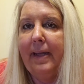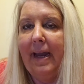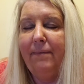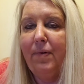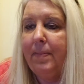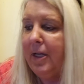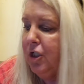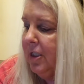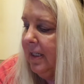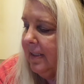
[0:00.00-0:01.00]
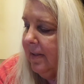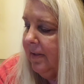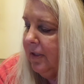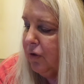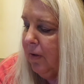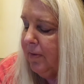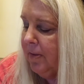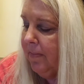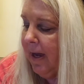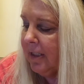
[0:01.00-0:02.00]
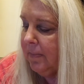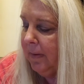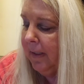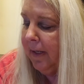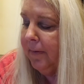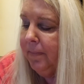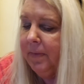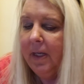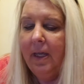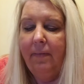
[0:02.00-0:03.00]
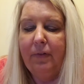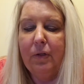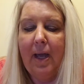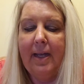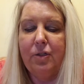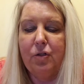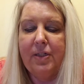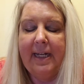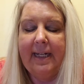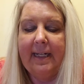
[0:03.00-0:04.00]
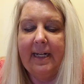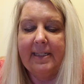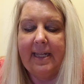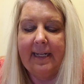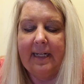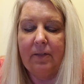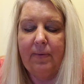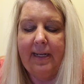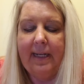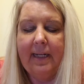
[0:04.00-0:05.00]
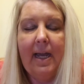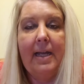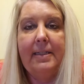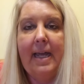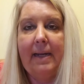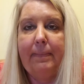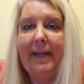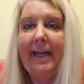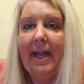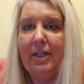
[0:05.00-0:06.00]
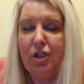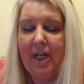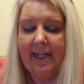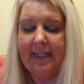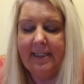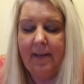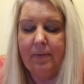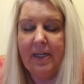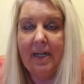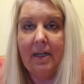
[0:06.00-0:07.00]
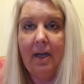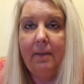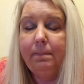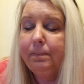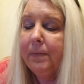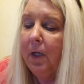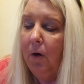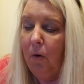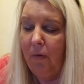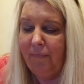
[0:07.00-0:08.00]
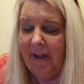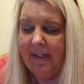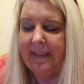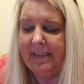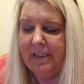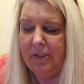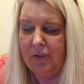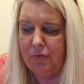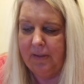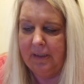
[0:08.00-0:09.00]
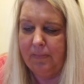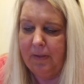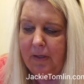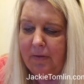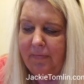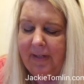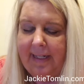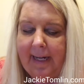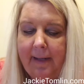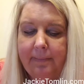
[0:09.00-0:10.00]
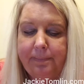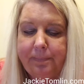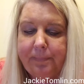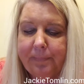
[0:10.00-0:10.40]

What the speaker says: Information is in the description box below. If you guys are seeking a psychic reading, contact me at JackieTomlin.com or find a link to those readings below the video.